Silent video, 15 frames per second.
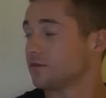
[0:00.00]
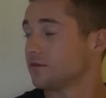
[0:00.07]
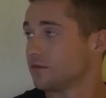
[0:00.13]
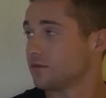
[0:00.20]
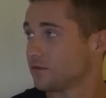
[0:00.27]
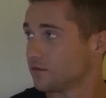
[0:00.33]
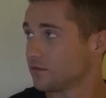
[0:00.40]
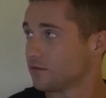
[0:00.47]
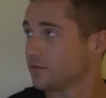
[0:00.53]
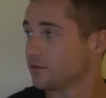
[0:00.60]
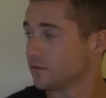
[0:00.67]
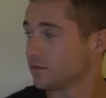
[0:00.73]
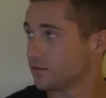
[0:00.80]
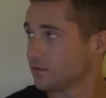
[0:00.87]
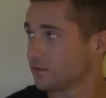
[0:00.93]

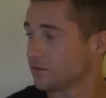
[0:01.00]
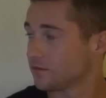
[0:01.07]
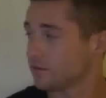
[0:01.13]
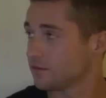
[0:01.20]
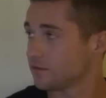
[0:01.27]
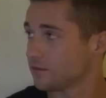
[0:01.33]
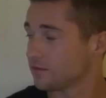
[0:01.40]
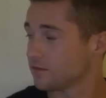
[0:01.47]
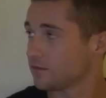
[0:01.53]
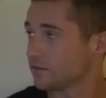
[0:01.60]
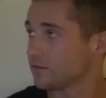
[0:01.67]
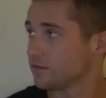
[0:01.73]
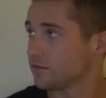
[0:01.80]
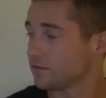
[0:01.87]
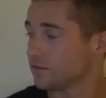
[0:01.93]

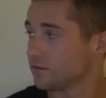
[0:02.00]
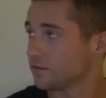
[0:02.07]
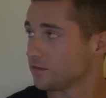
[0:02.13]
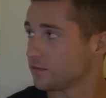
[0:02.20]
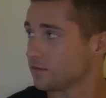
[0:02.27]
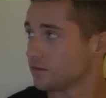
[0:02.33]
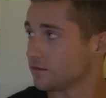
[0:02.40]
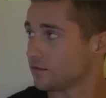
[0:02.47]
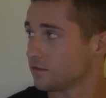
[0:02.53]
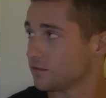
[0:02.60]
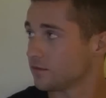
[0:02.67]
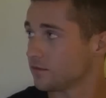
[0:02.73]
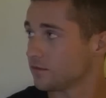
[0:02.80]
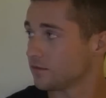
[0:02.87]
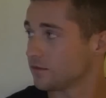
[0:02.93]

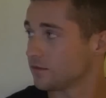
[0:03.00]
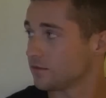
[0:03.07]
[no speech]